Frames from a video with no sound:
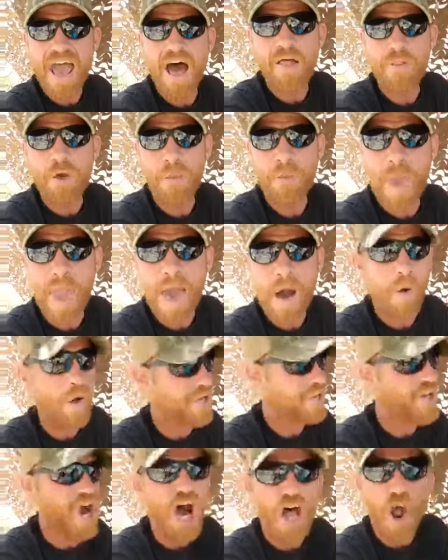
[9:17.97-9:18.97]
down the
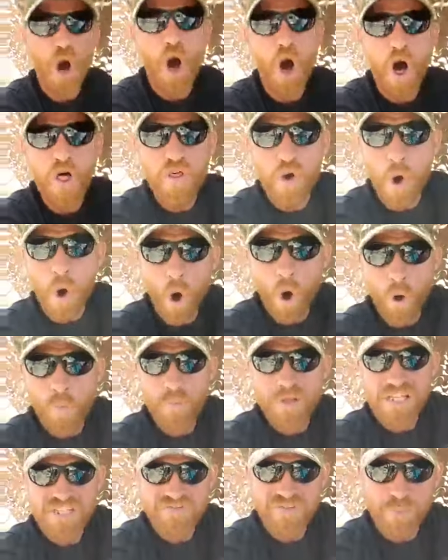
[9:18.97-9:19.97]
mail and cut all the
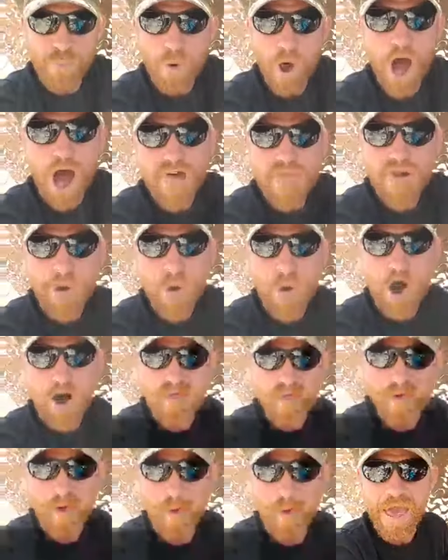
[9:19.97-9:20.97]
homeless from Bravo
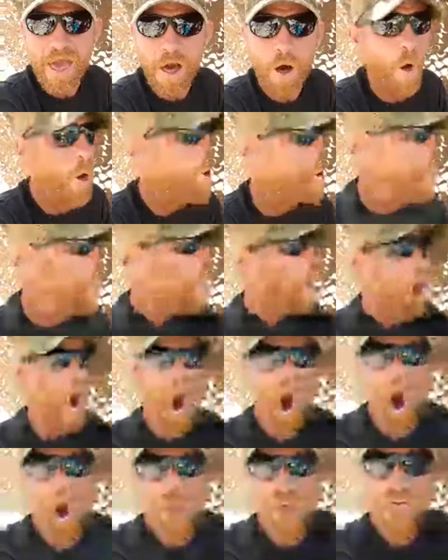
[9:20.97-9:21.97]
off their mail
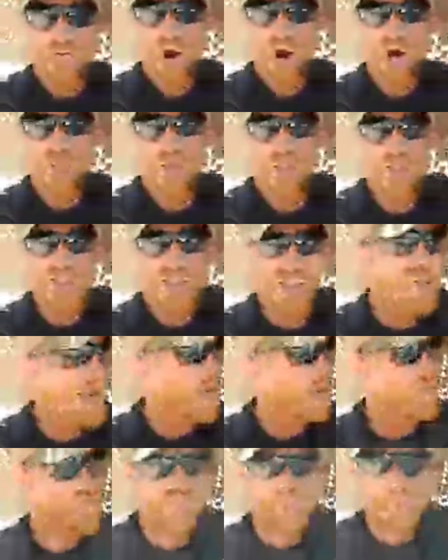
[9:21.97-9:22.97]
all the
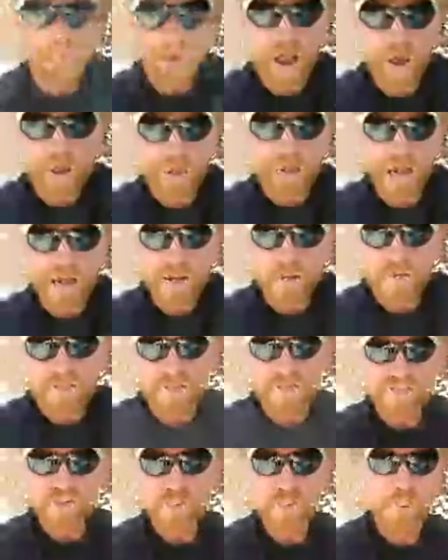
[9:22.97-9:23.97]
volunteers from their
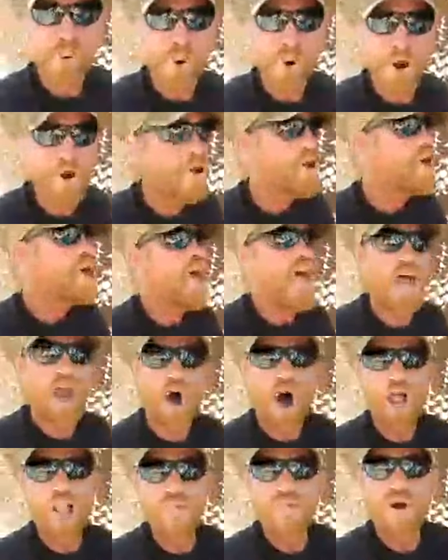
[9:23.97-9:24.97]
letters of support,
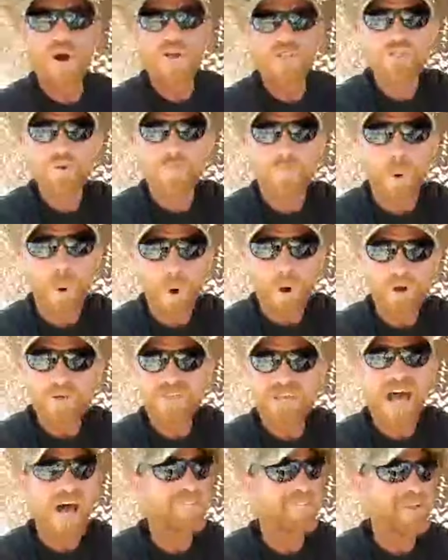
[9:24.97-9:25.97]
and all of our
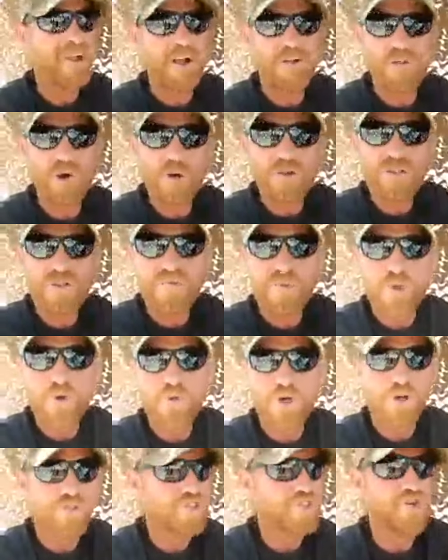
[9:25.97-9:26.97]
supporters out there, those of
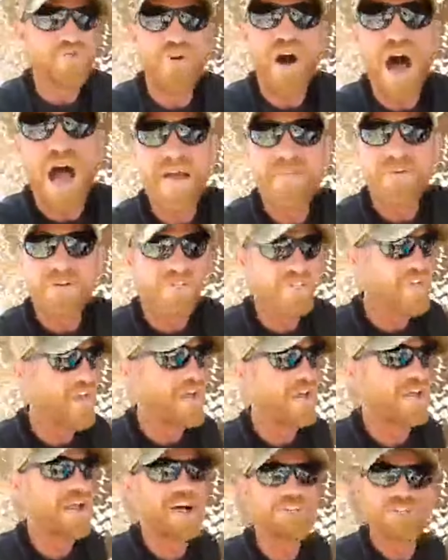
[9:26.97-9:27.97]
you, those survivors
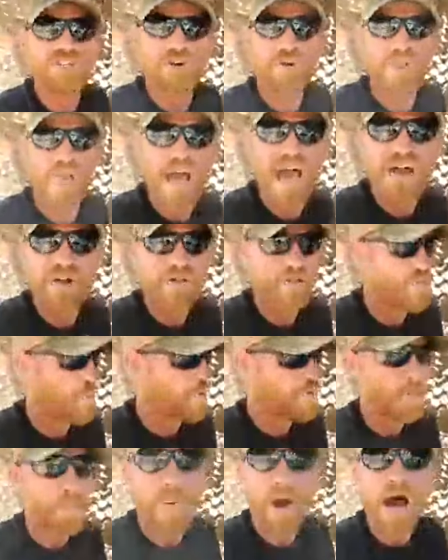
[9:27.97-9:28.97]
sending us your letters
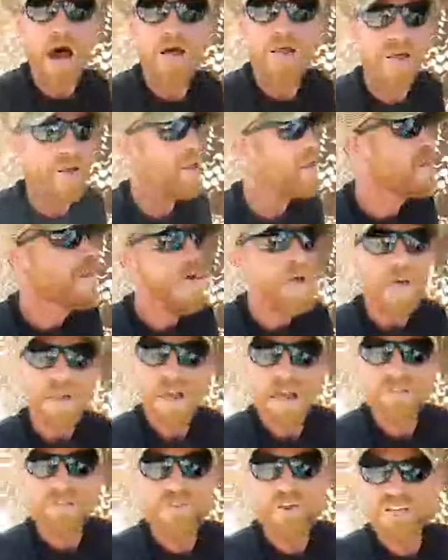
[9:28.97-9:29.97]
we're compiling.
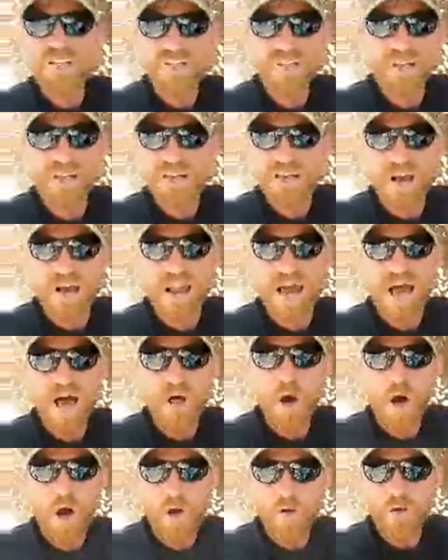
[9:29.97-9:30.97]
They officially cut
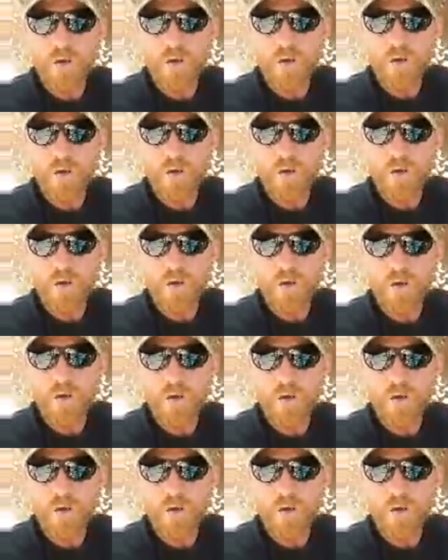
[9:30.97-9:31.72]
out all you guys,